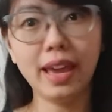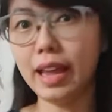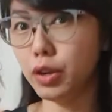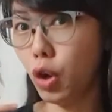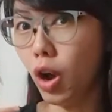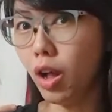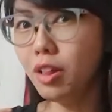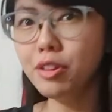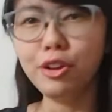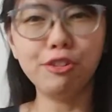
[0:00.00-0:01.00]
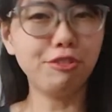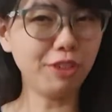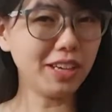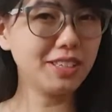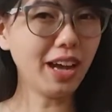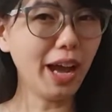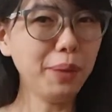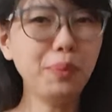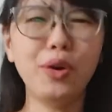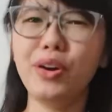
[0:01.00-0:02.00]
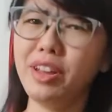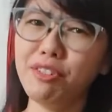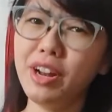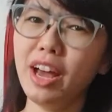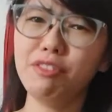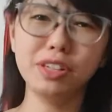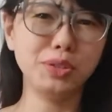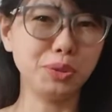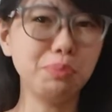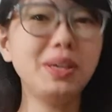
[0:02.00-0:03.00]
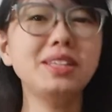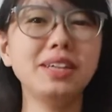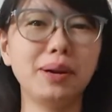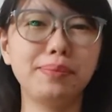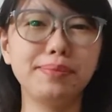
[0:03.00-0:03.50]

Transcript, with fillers: can call, FaceTime, or even have a Zoom meetup.